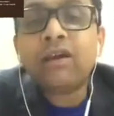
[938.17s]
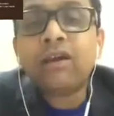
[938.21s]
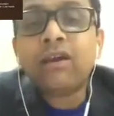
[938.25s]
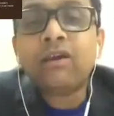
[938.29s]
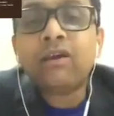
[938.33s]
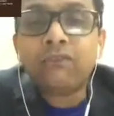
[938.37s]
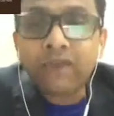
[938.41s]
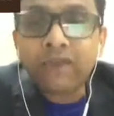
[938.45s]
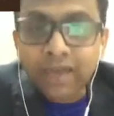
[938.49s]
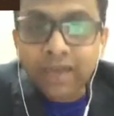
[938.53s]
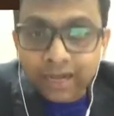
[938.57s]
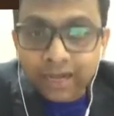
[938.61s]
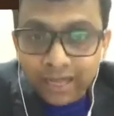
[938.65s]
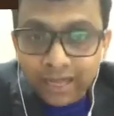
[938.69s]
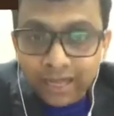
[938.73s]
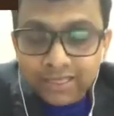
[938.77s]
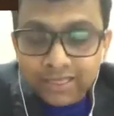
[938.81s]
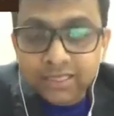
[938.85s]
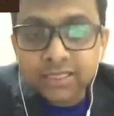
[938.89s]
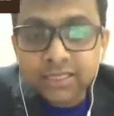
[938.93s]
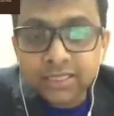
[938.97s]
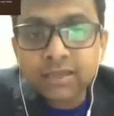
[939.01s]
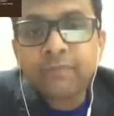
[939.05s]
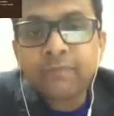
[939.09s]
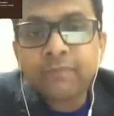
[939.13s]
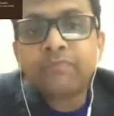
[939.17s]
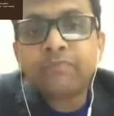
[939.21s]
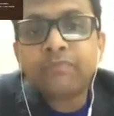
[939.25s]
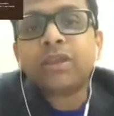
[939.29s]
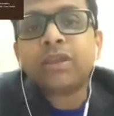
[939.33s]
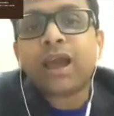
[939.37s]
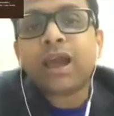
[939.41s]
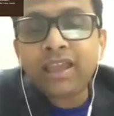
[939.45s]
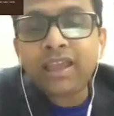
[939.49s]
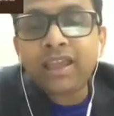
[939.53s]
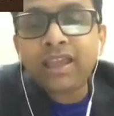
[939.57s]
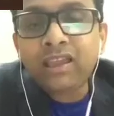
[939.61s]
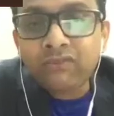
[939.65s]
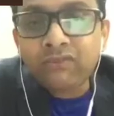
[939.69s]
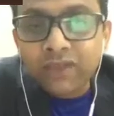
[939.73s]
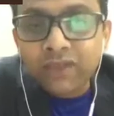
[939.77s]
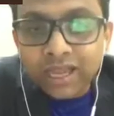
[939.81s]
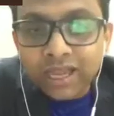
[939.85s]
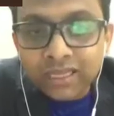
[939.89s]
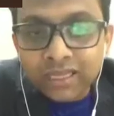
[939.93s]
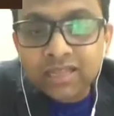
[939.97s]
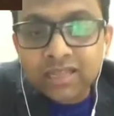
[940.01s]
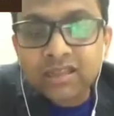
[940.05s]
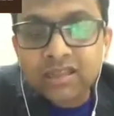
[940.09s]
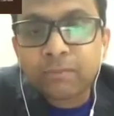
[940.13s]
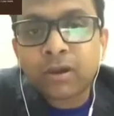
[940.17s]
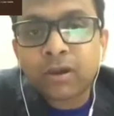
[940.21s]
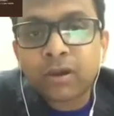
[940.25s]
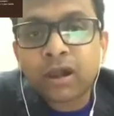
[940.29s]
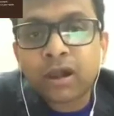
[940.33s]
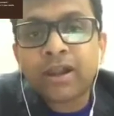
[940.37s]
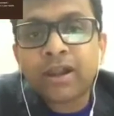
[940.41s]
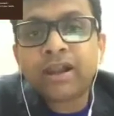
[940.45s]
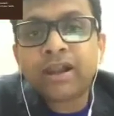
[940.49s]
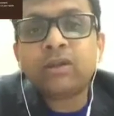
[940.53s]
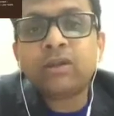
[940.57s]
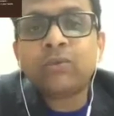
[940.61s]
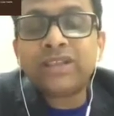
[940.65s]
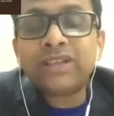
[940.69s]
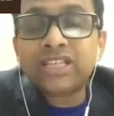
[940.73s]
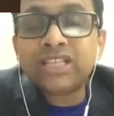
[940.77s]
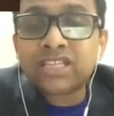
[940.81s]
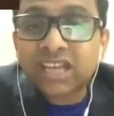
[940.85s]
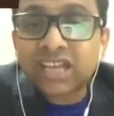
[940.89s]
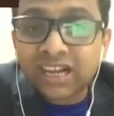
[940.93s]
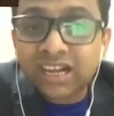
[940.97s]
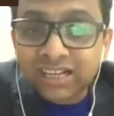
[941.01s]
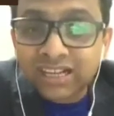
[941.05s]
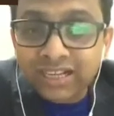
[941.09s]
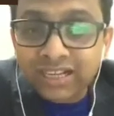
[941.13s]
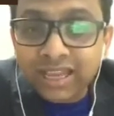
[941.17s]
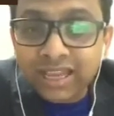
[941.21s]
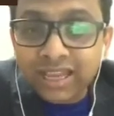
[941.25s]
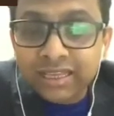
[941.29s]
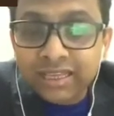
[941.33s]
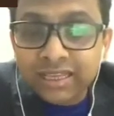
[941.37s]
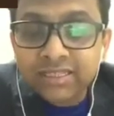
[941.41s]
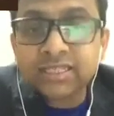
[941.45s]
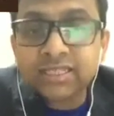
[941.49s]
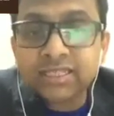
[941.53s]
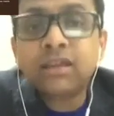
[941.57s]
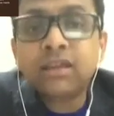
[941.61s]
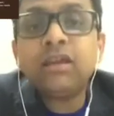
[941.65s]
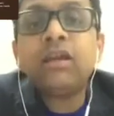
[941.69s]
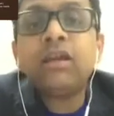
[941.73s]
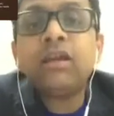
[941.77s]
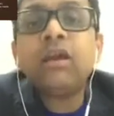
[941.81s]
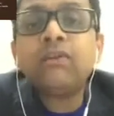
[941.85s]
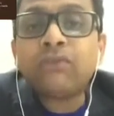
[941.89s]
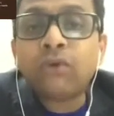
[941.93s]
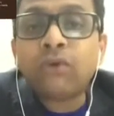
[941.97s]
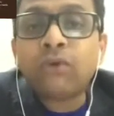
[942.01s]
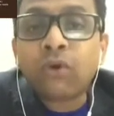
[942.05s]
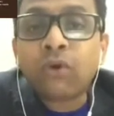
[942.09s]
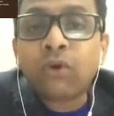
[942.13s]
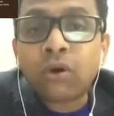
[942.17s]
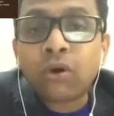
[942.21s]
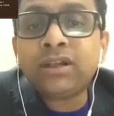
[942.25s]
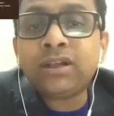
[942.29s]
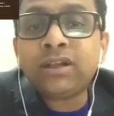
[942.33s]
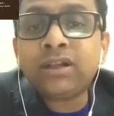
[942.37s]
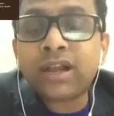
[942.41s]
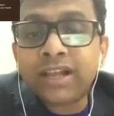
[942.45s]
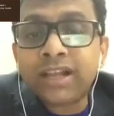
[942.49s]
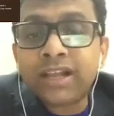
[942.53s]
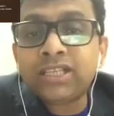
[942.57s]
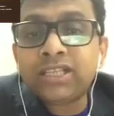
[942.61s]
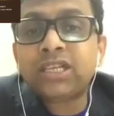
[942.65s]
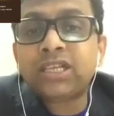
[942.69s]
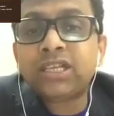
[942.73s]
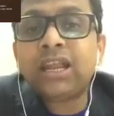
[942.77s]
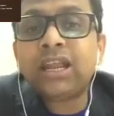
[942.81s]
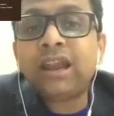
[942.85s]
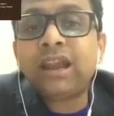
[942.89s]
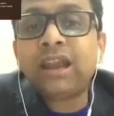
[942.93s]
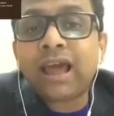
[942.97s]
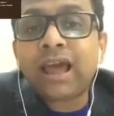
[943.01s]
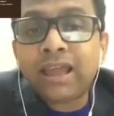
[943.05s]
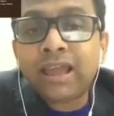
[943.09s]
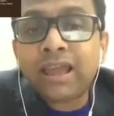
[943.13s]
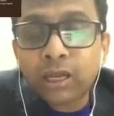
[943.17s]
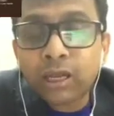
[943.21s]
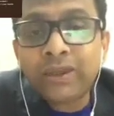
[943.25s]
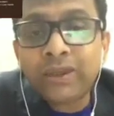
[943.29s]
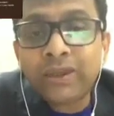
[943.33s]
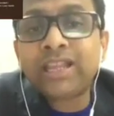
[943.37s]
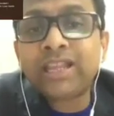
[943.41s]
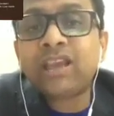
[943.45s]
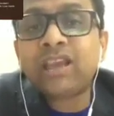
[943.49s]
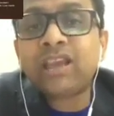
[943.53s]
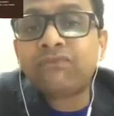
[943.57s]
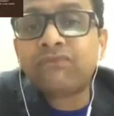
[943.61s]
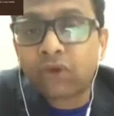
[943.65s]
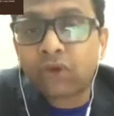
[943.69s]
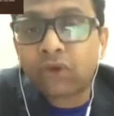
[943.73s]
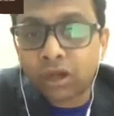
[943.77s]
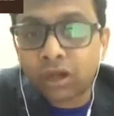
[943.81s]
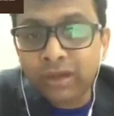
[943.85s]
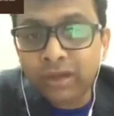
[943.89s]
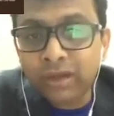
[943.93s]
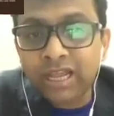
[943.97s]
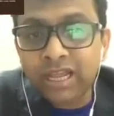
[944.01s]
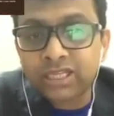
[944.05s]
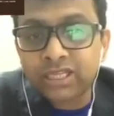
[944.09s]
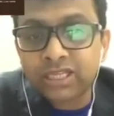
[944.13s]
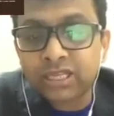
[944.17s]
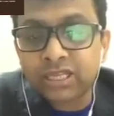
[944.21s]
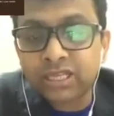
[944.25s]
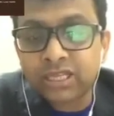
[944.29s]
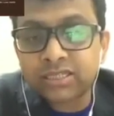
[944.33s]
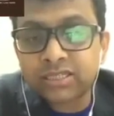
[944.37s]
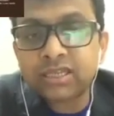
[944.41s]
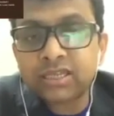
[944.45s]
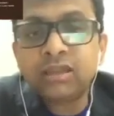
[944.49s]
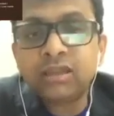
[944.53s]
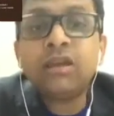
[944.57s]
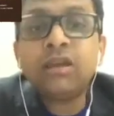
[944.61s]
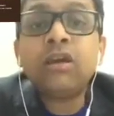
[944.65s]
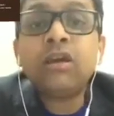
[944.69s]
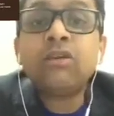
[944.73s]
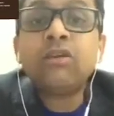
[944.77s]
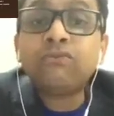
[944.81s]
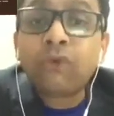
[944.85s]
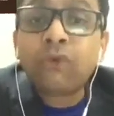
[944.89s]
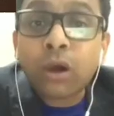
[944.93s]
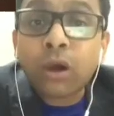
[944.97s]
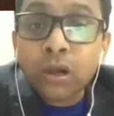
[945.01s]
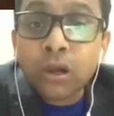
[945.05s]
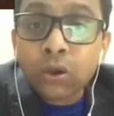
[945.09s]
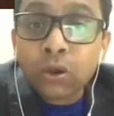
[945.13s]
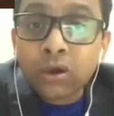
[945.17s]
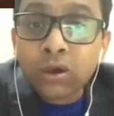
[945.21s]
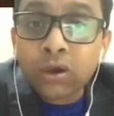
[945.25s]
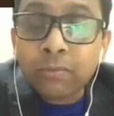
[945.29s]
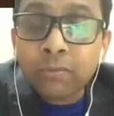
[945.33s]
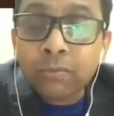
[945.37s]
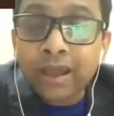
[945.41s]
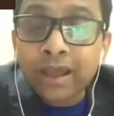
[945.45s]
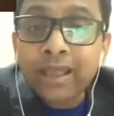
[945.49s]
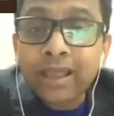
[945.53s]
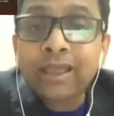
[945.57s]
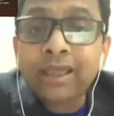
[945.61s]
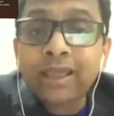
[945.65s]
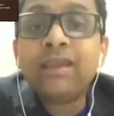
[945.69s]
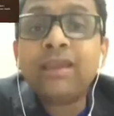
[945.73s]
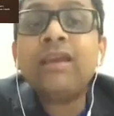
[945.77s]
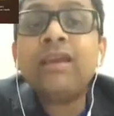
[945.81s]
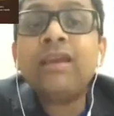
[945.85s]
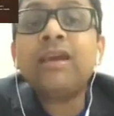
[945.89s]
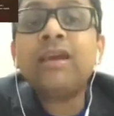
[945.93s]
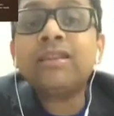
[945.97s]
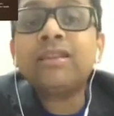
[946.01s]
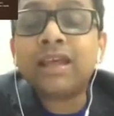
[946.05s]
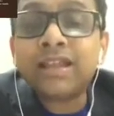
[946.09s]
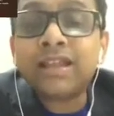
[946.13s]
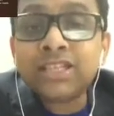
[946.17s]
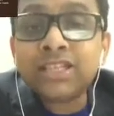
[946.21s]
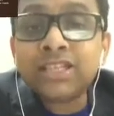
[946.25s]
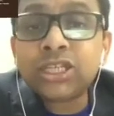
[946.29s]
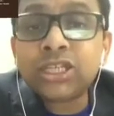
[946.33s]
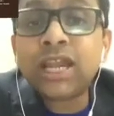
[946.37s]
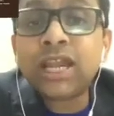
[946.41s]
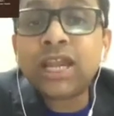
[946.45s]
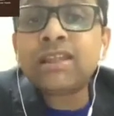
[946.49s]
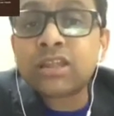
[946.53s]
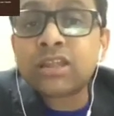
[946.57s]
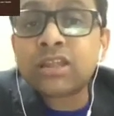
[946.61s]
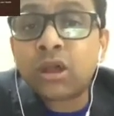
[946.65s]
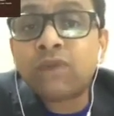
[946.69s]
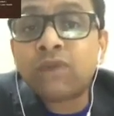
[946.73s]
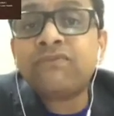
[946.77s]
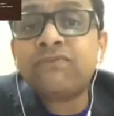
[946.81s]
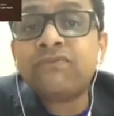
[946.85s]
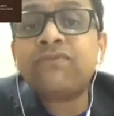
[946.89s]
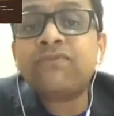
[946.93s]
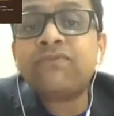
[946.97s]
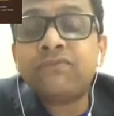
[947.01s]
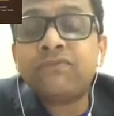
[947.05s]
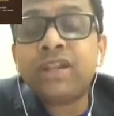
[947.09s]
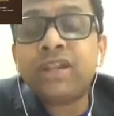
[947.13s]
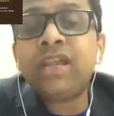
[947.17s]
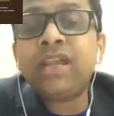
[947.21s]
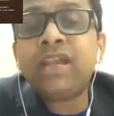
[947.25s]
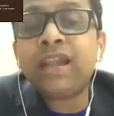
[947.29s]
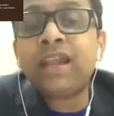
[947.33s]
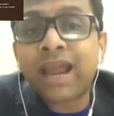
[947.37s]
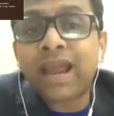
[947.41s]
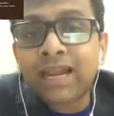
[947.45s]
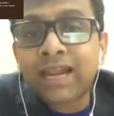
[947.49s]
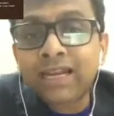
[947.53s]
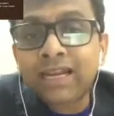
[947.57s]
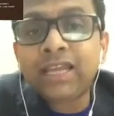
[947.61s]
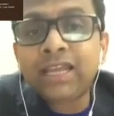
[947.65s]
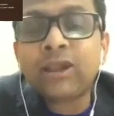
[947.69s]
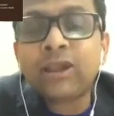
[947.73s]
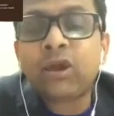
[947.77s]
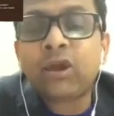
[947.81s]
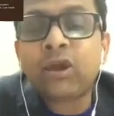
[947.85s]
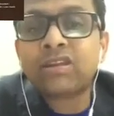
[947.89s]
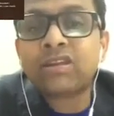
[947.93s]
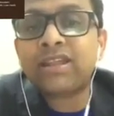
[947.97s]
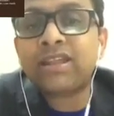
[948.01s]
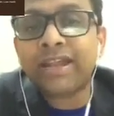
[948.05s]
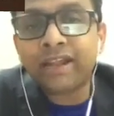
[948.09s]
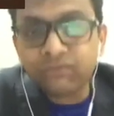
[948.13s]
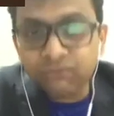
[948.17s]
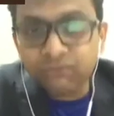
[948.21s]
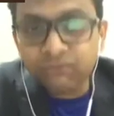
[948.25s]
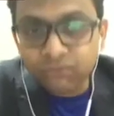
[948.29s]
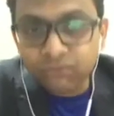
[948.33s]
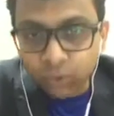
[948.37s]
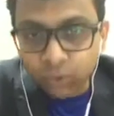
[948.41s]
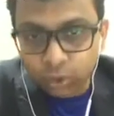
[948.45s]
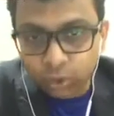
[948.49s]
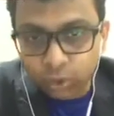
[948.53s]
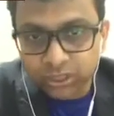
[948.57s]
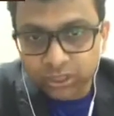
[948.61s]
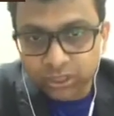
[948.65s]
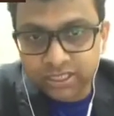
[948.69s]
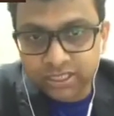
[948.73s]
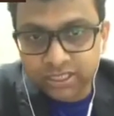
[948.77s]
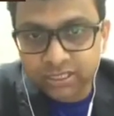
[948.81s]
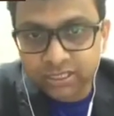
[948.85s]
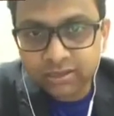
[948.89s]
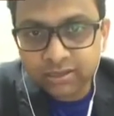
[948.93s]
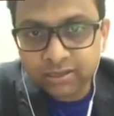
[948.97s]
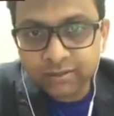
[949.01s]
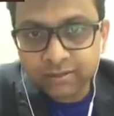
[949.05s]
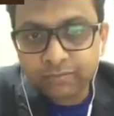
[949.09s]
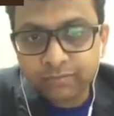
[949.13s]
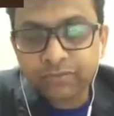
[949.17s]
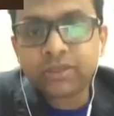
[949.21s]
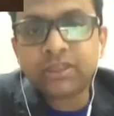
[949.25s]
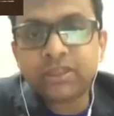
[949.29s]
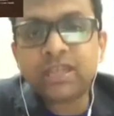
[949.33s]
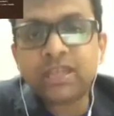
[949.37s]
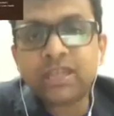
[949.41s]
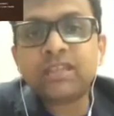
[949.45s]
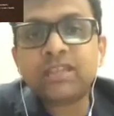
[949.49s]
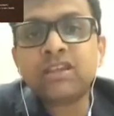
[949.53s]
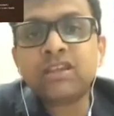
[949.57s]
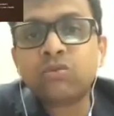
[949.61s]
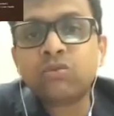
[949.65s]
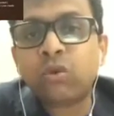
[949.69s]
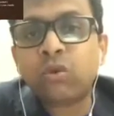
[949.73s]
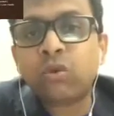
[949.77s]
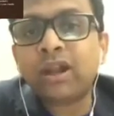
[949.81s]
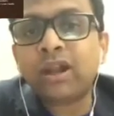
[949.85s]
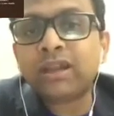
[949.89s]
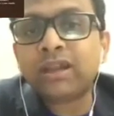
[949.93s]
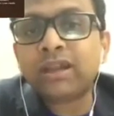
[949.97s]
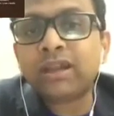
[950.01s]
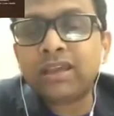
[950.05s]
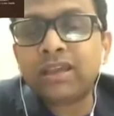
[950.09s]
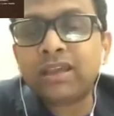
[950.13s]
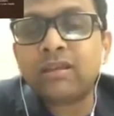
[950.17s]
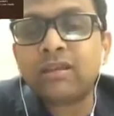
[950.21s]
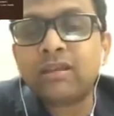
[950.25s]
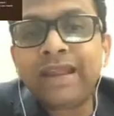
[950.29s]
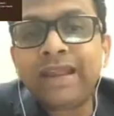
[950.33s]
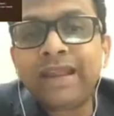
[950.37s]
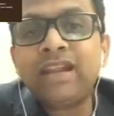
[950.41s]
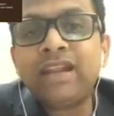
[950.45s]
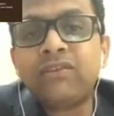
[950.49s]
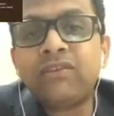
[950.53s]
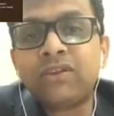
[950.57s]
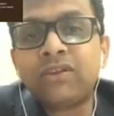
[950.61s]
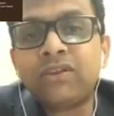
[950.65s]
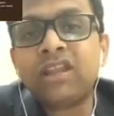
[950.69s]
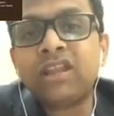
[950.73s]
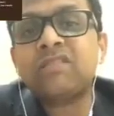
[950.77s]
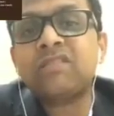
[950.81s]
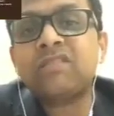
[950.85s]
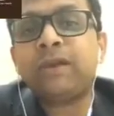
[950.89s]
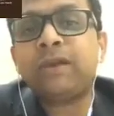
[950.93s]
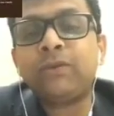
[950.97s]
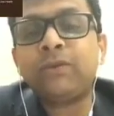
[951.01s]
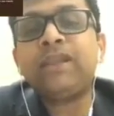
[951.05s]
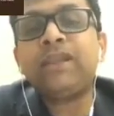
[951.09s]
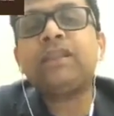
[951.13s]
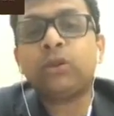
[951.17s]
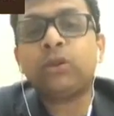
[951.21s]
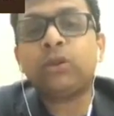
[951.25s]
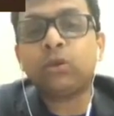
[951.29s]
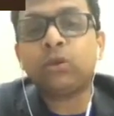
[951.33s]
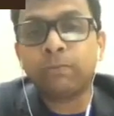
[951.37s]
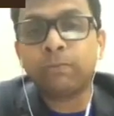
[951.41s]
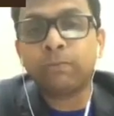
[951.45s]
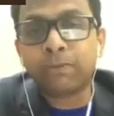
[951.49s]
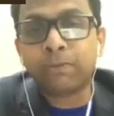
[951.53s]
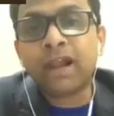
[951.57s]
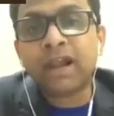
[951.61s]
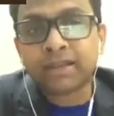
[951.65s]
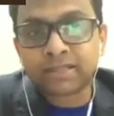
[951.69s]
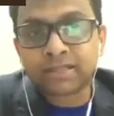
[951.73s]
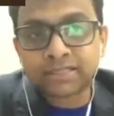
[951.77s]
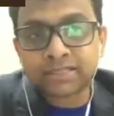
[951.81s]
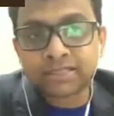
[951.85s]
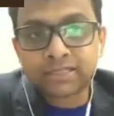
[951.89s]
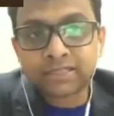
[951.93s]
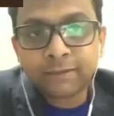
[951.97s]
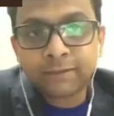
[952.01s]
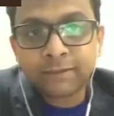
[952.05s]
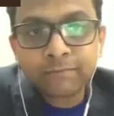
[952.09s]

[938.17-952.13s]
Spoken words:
whereas I-VED is a product which contains 4 traditional Ayurvedic formulations followed by the richness of 15 antioxidant fruits. This is what is the main difference between the two products.